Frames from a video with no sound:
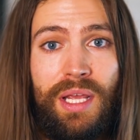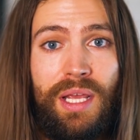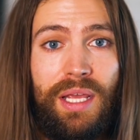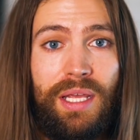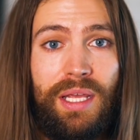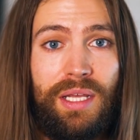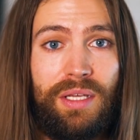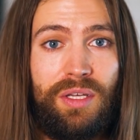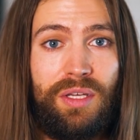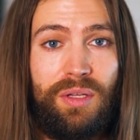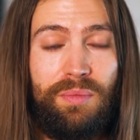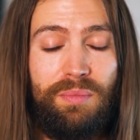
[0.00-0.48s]

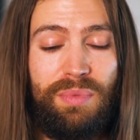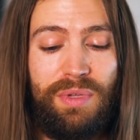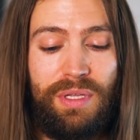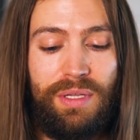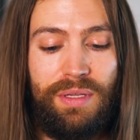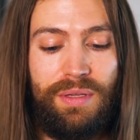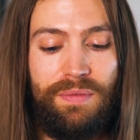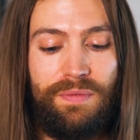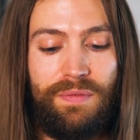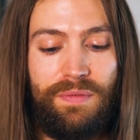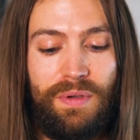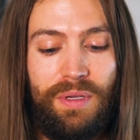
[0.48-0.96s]
It could
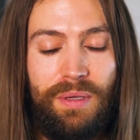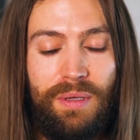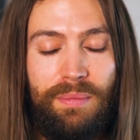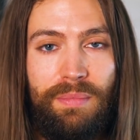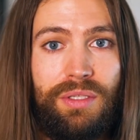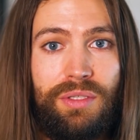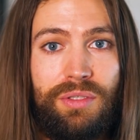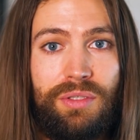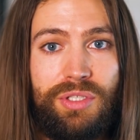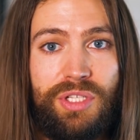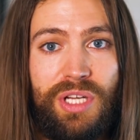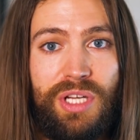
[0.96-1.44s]
be from
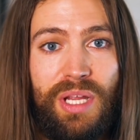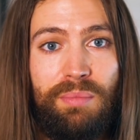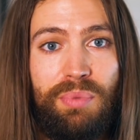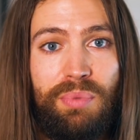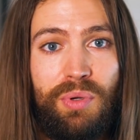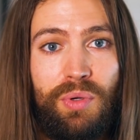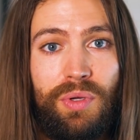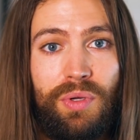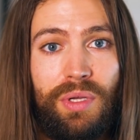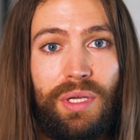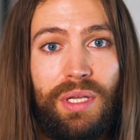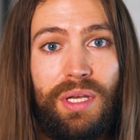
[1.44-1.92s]
your
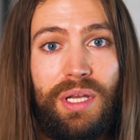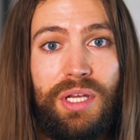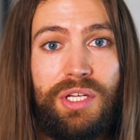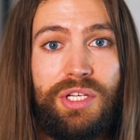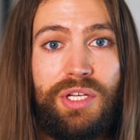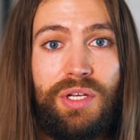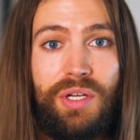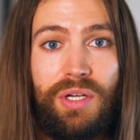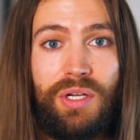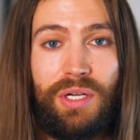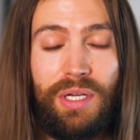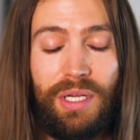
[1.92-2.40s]
shampoo and
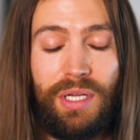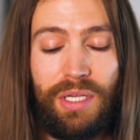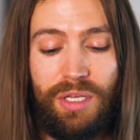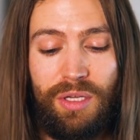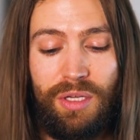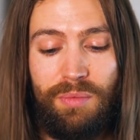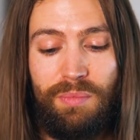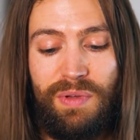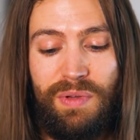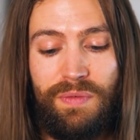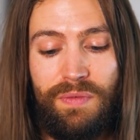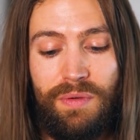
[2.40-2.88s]
conditioner. It
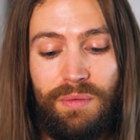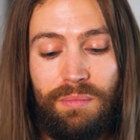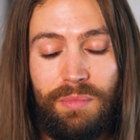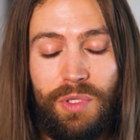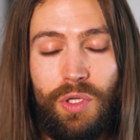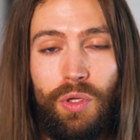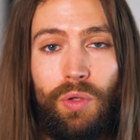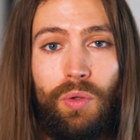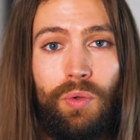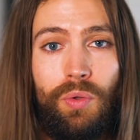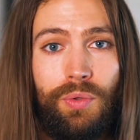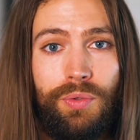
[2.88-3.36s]
could be from
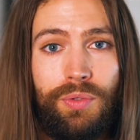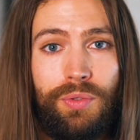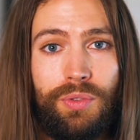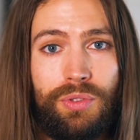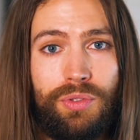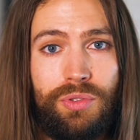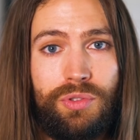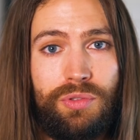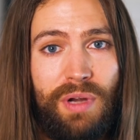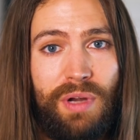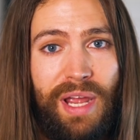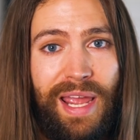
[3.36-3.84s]
cold
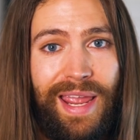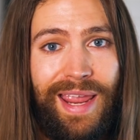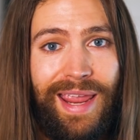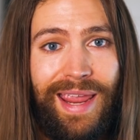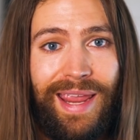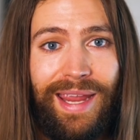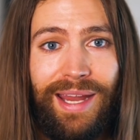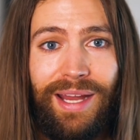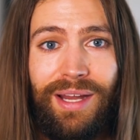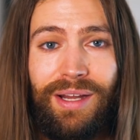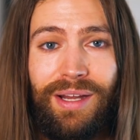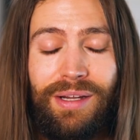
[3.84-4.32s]
or dry
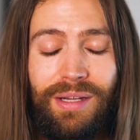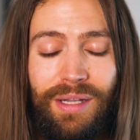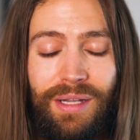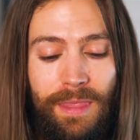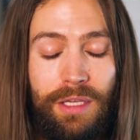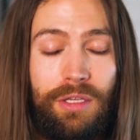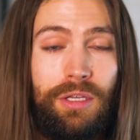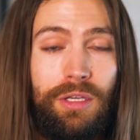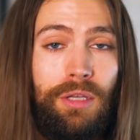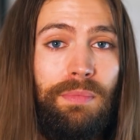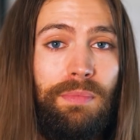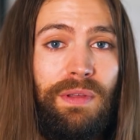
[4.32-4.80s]
air.
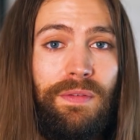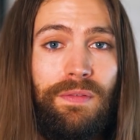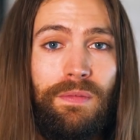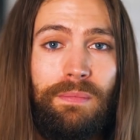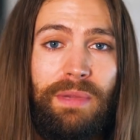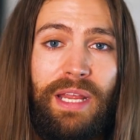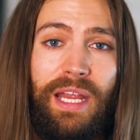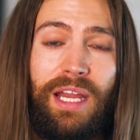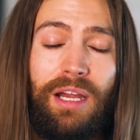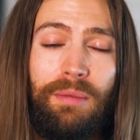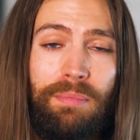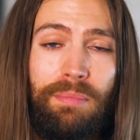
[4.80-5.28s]
It could be from
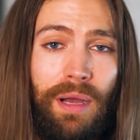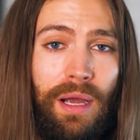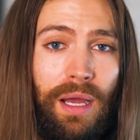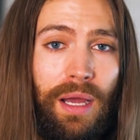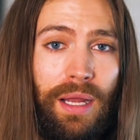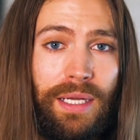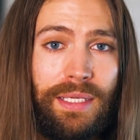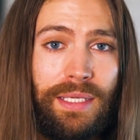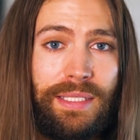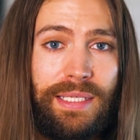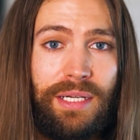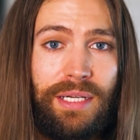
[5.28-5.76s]
hair
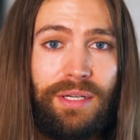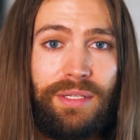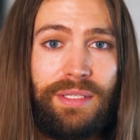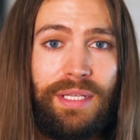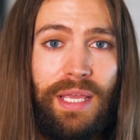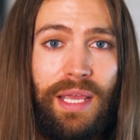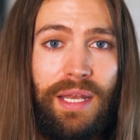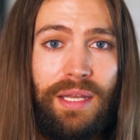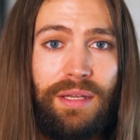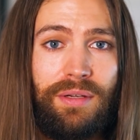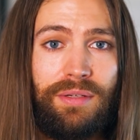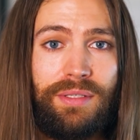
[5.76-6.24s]
products
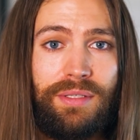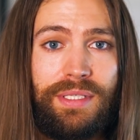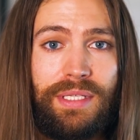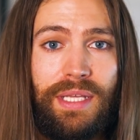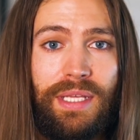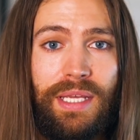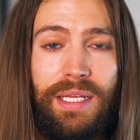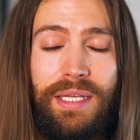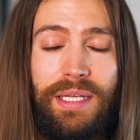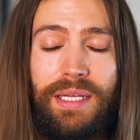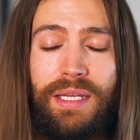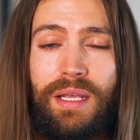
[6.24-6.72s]
irritating your
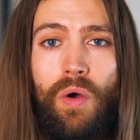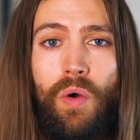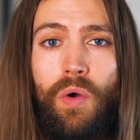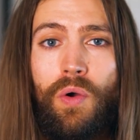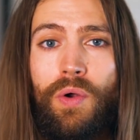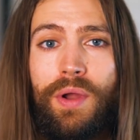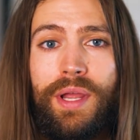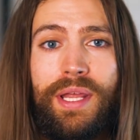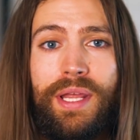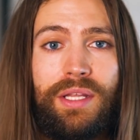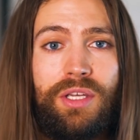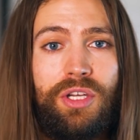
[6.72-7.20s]
skin,
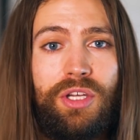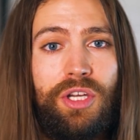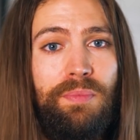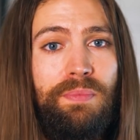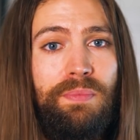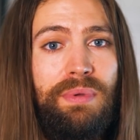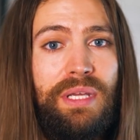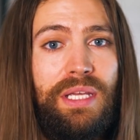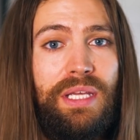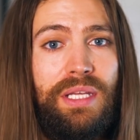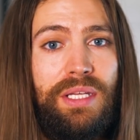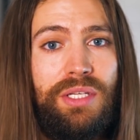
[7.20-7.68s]
or it could
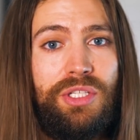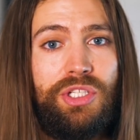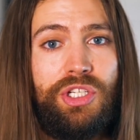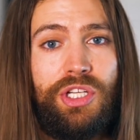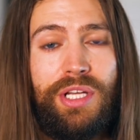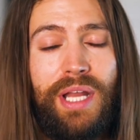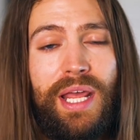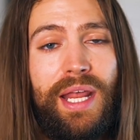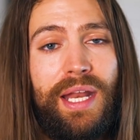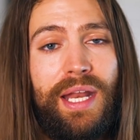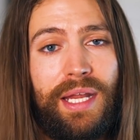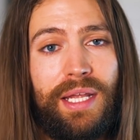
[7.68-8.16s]
be
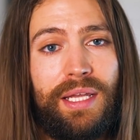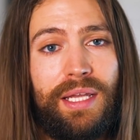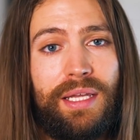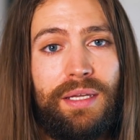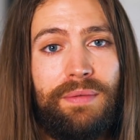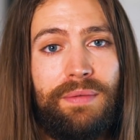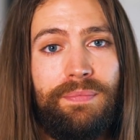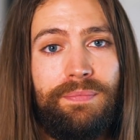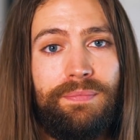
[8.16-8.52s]
genetic.